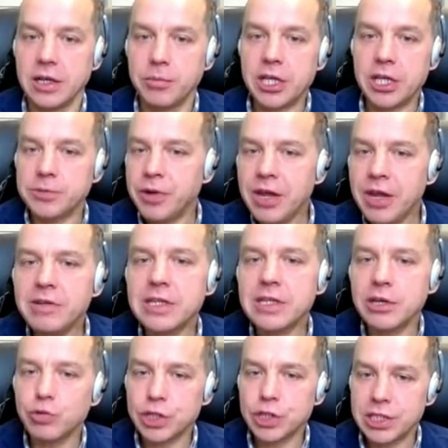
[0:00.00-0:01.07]
because
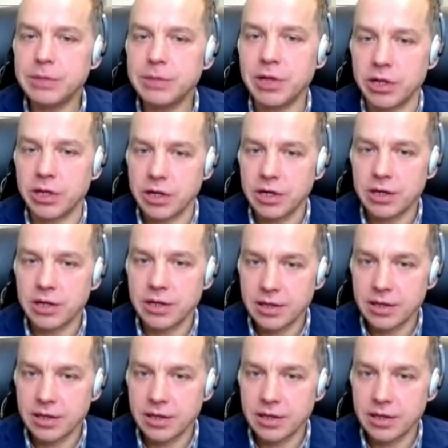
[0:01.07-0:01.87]
previously it was similar.